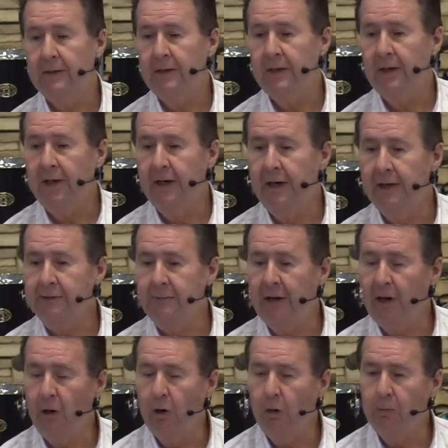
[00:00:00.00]
And it is my
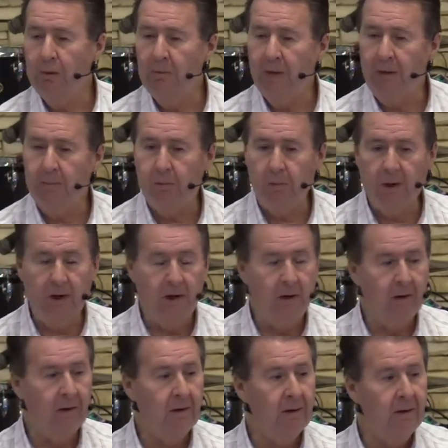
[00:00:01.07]
hope and my prayer
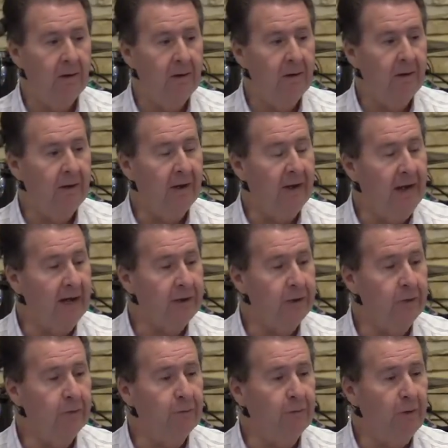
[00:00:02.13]
that as
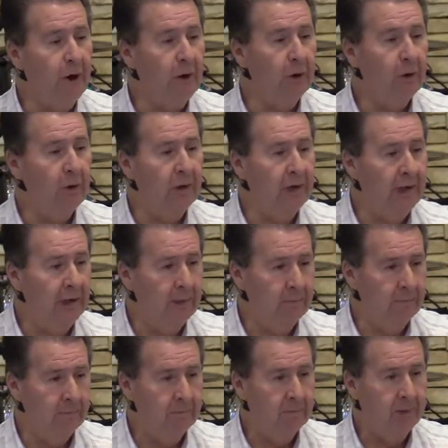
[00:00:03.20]
you follow
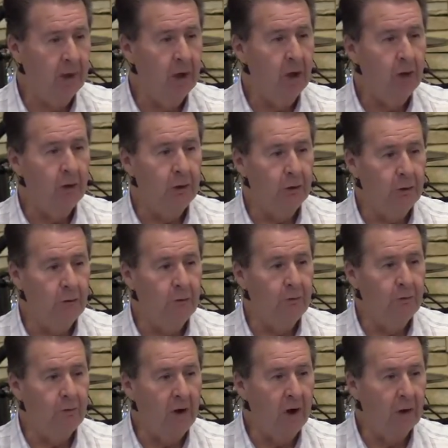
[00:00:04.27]
him, you
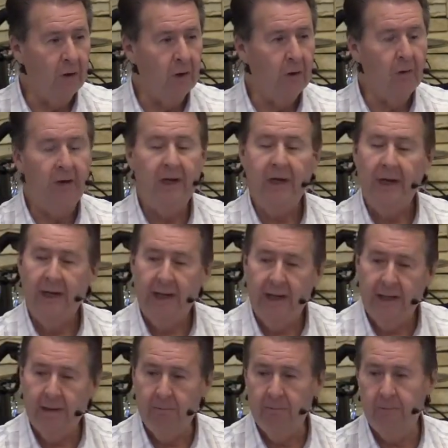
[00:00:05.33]
follow
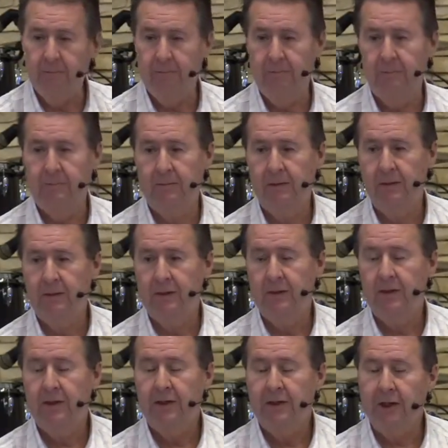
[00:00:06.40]
him.
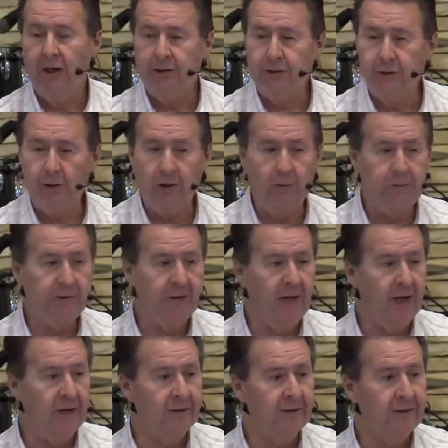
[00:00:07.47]
Not
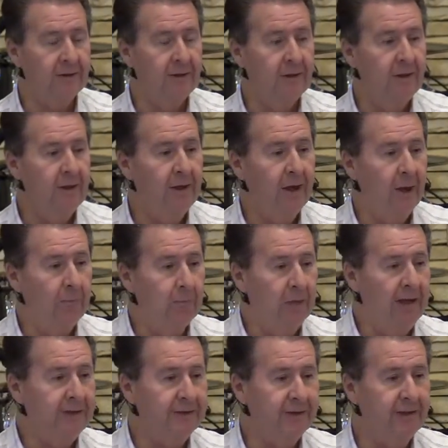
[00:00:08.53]
circumstance, not
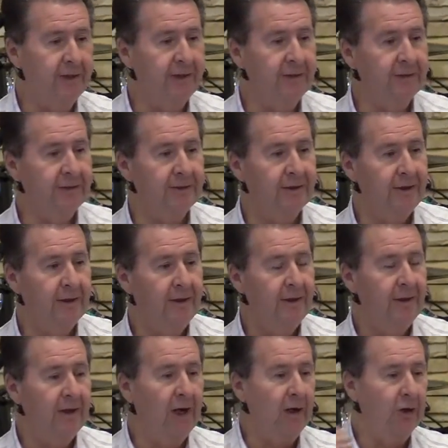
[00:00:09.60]
blessings,
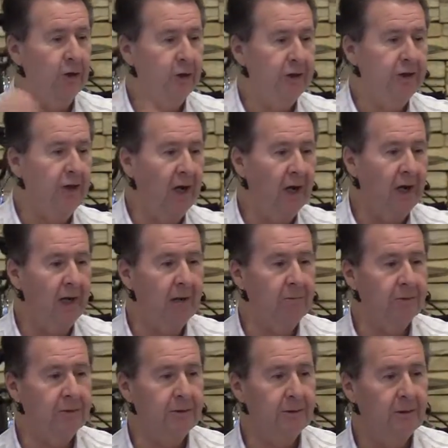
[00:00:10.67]
not good
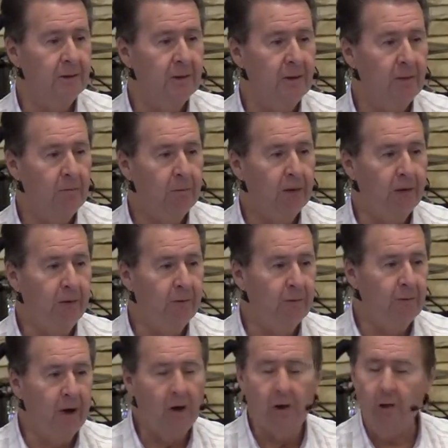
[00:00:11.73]
times, but you
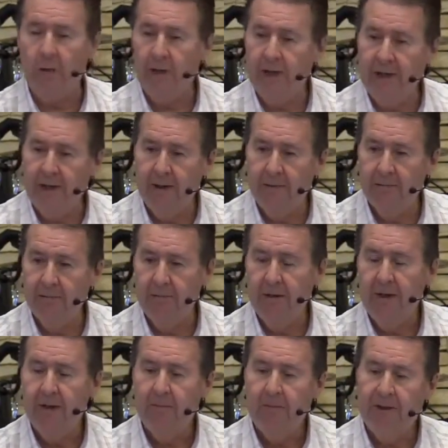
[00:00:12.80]
follow him
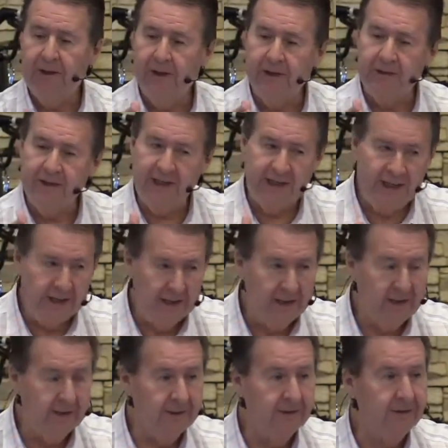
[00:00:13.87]
because he
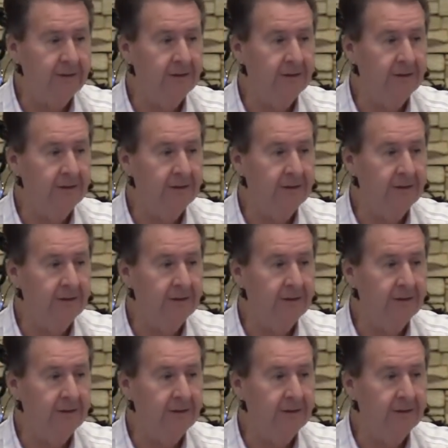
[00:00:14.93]
is